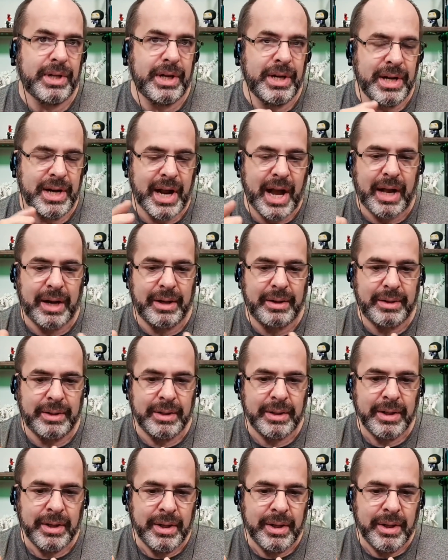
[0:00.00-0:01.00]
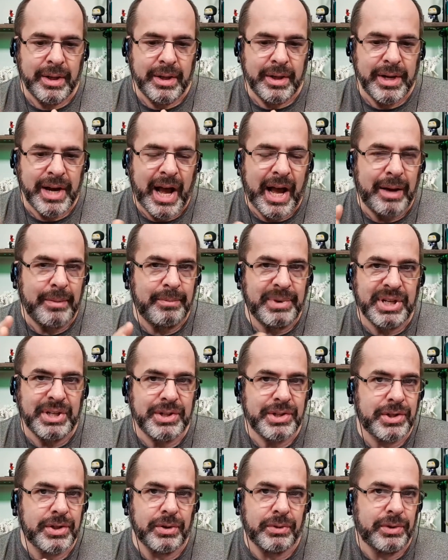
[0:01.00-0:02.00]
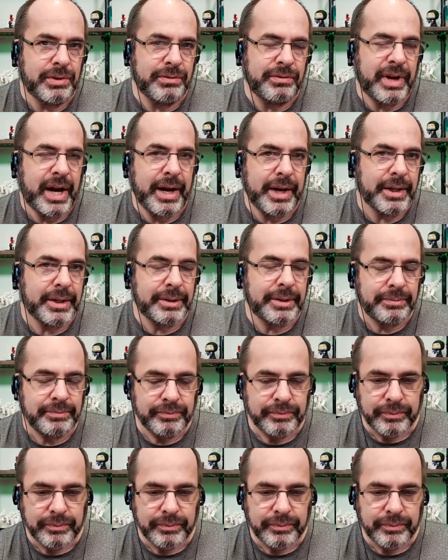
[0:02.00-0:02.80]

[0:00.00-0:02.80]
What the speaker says: and not be so divided.